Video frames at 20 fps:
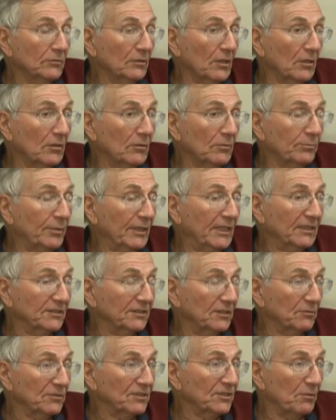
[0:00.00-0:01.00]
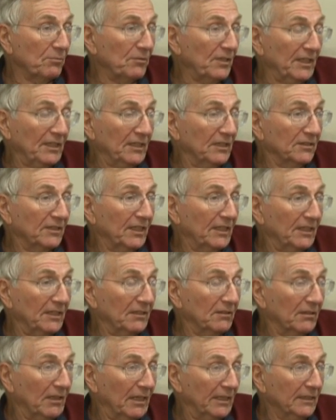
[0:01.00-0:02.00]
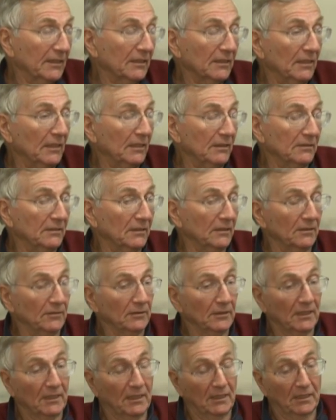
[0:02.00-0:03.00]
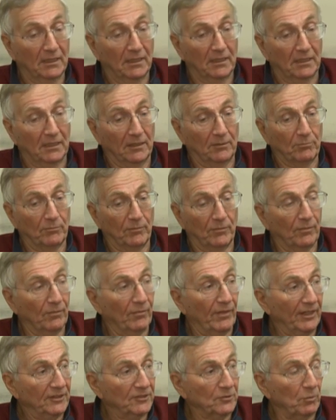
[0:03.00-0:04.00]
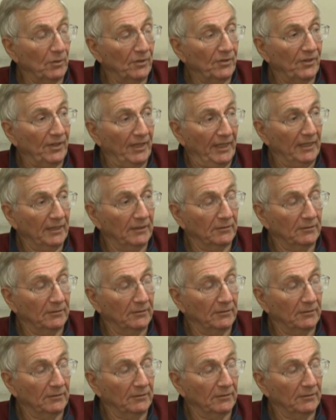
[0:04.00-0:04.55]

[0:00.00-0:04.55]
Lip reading: no, because there was something in it they didn't like, and that's one thing.